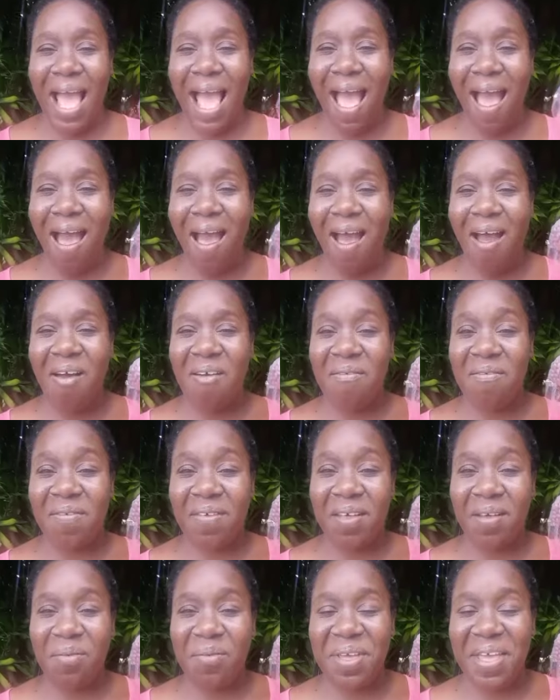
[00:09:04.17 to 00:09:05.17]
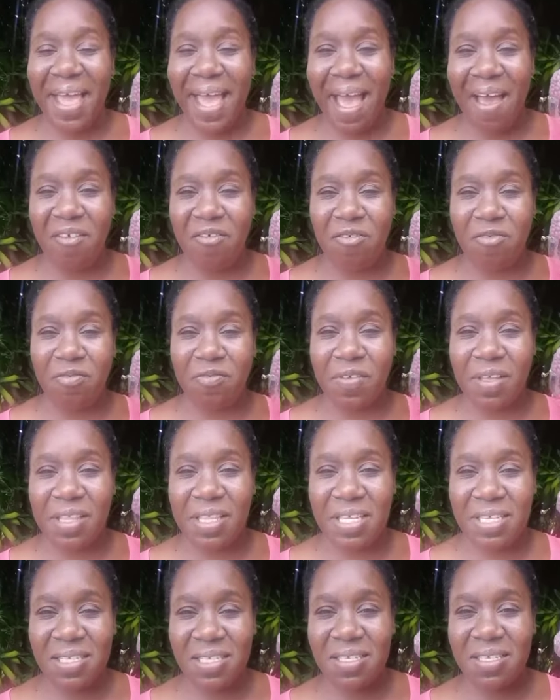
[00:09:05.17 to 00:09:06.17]
have
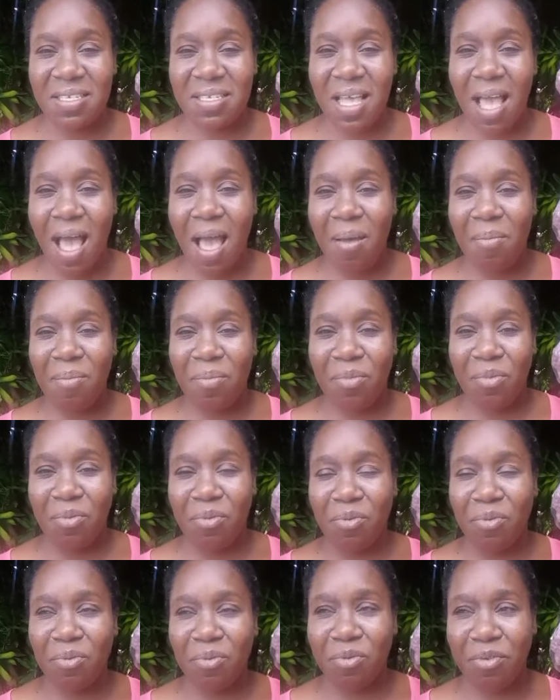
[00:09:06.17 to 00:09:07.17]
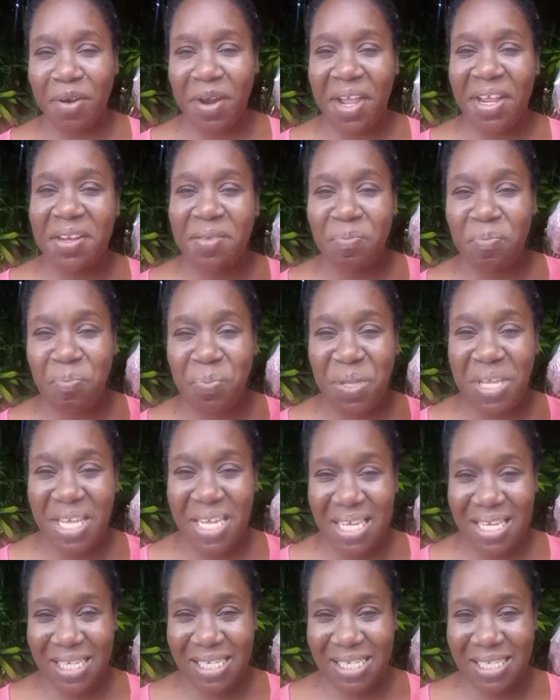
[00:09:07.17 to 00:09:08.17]
this is red
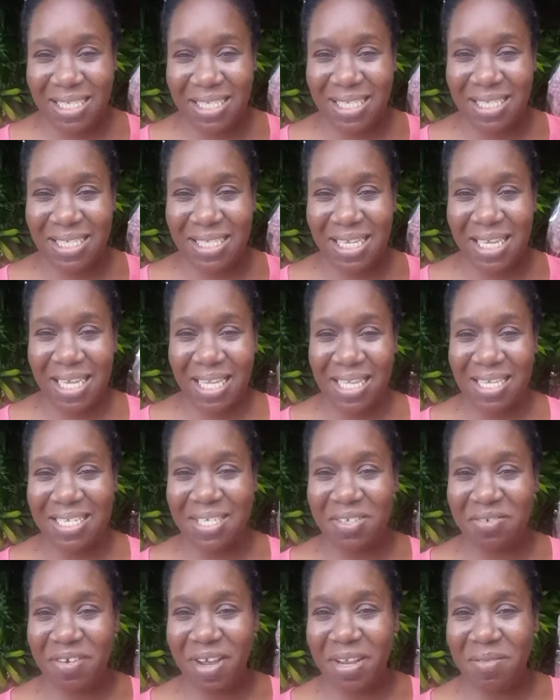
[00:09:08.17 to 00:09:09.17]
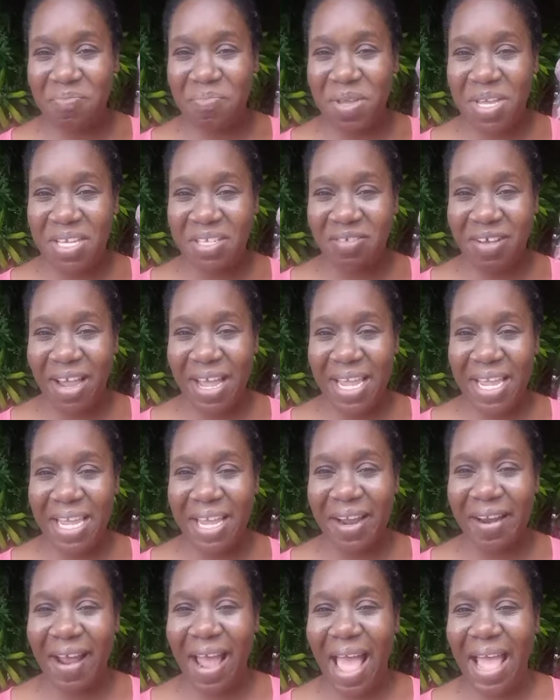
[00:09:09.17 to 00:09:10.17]
peas. This is red peas right
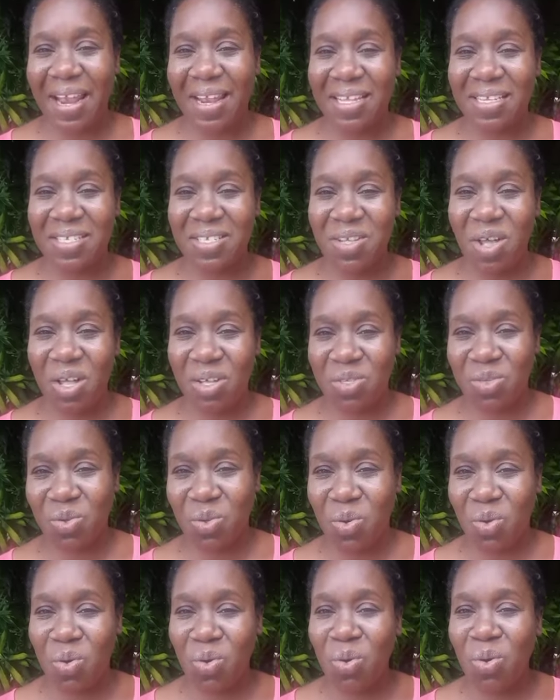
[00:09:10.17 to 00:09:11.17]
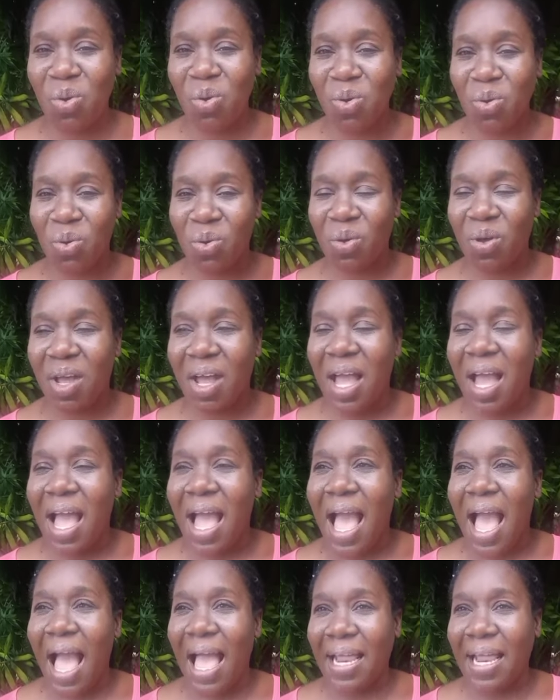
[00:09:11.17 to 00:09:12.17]
here, and this is also gungu,
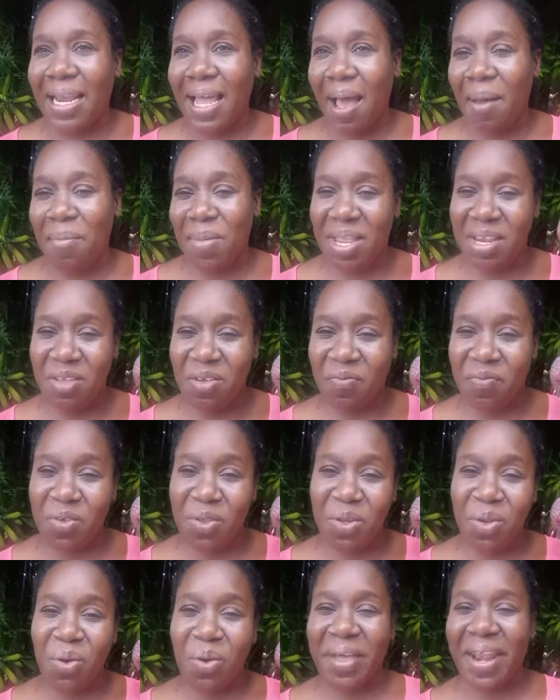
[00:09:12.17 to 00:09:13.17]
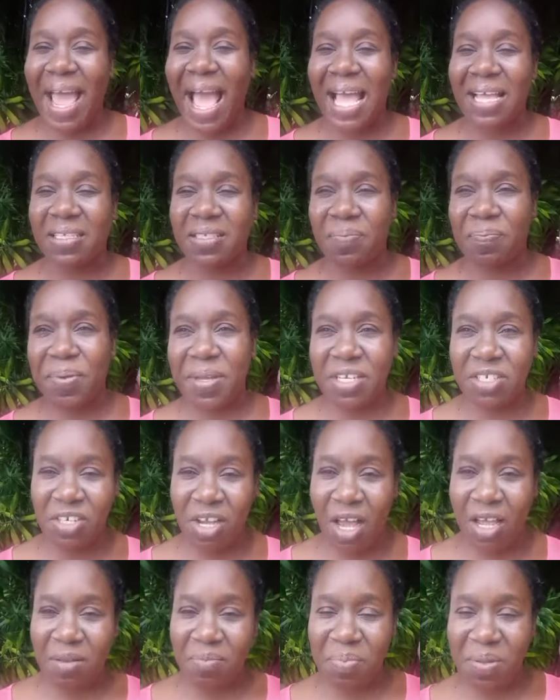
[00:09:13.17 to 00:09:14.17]
and many of you know it as
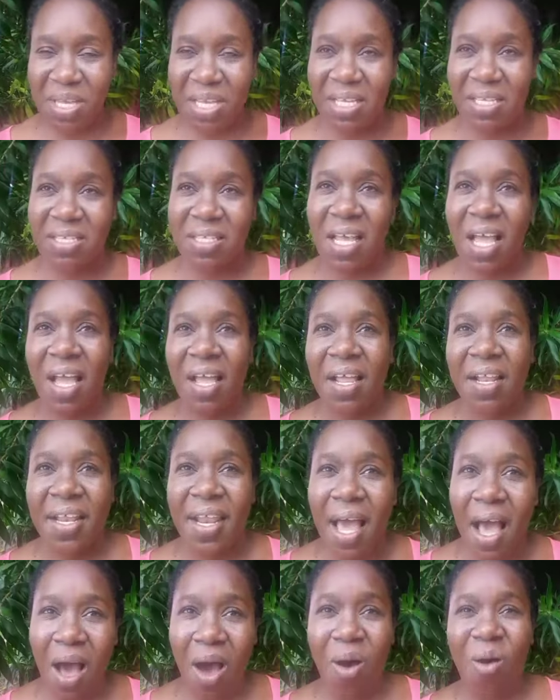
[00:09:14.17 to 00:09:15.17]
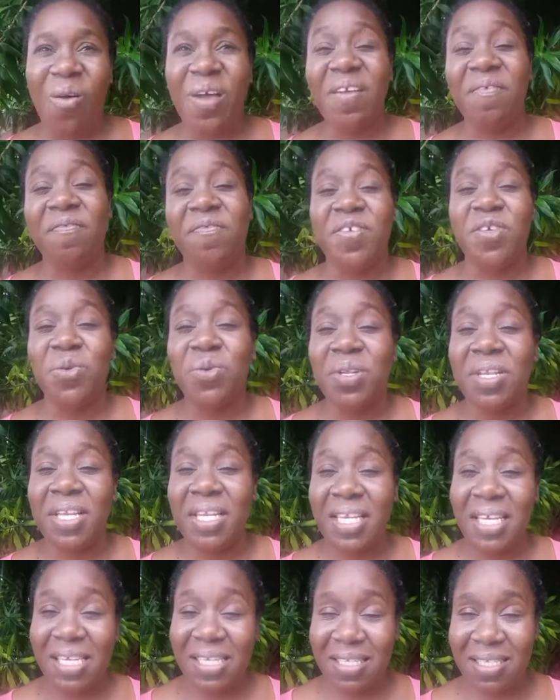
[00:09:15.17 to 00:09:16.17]
pigeon peas. Now if you
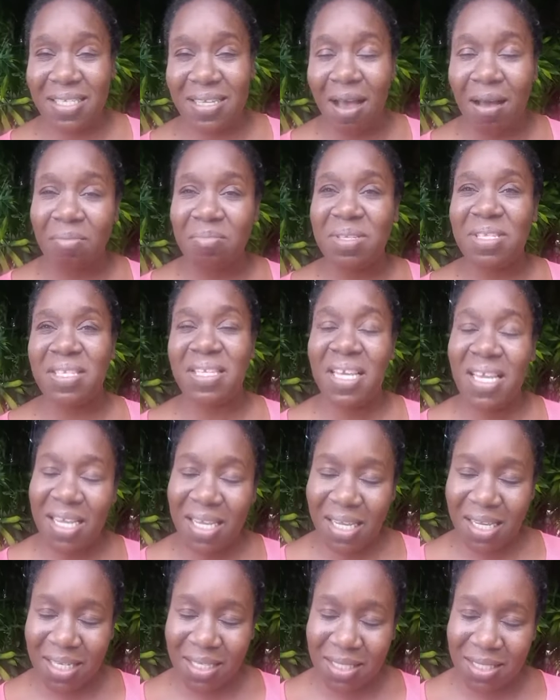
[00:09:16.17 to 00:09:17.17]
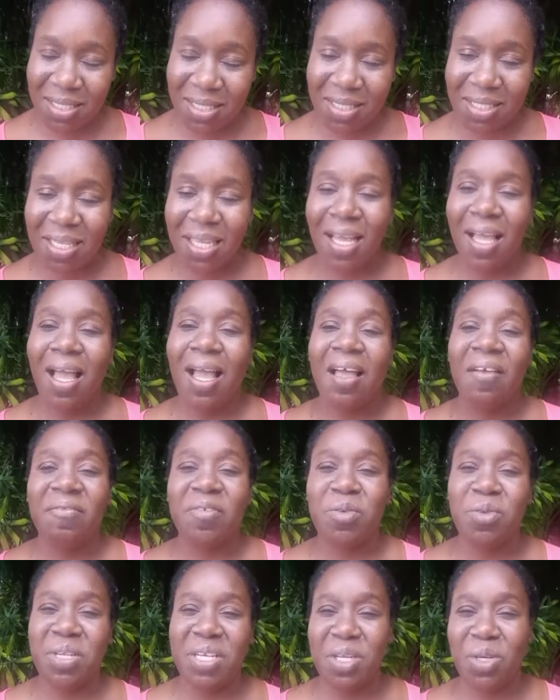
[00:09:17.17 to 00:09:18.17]
need some seeds,
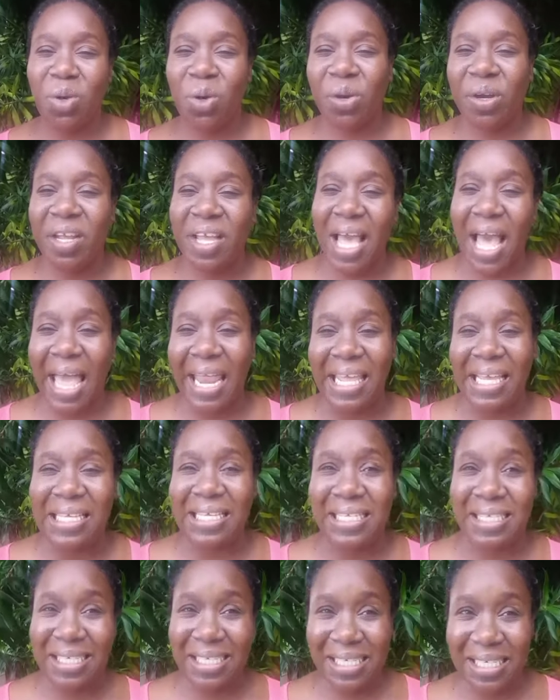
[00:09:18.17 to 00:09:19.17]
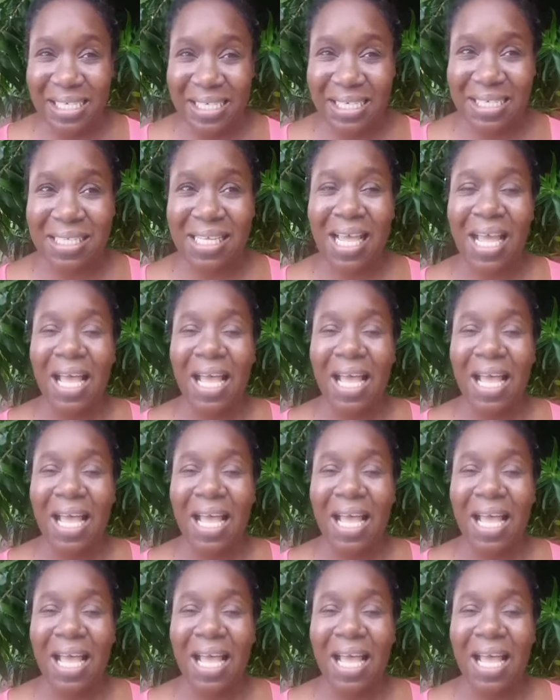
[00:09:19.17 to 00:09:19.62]
if you need organic seeds,